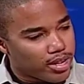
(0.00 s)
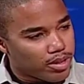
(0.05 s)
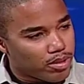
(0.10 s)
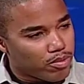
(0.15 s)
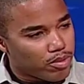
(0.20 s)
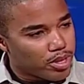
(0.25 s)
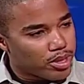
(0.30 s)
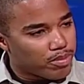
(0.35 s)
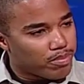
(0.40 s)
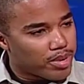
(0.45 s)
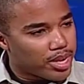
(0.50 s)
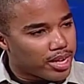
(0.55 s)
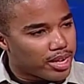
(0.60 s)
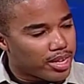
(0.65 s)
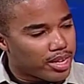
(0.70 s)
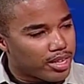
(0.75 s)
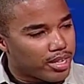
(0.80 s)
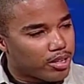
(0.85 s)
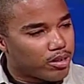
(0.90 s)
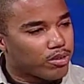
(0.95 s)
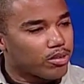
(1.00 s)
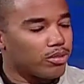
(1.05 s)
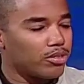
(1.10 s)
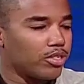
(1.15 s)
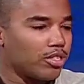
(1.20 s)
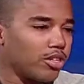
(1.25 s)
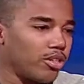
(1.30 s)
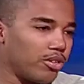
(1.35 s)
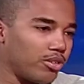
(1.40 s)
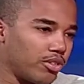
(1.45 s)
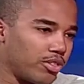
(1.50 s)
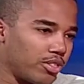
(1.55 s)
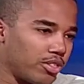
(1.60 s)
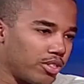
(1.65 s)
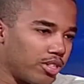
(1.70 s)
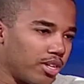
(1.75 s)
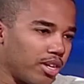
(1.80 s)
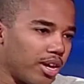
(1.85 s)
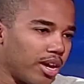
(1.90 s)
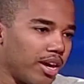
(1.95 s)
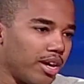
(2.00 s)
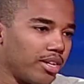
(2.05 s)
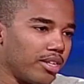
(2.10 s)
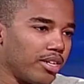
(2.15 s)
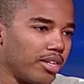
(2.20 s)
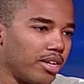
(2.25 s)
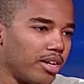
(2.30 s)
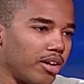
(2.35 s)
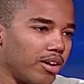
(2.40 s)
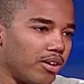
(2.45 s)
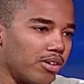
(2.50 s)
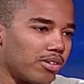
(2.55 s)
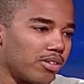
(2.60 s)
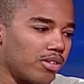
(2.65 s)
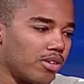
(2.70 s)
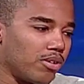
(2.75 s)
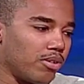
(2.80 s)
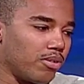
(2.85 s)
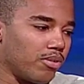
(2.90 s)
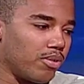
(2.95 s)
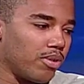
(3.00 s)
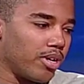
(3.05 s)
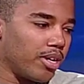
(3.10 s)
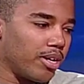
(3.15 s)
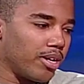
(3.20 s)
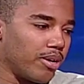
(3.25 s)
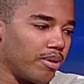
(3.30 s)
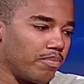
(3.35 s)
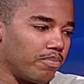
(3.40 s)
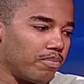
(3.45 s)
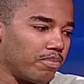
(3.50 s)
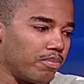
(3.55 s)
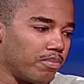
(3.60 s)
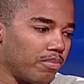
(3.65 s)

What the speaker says: with my local church, and also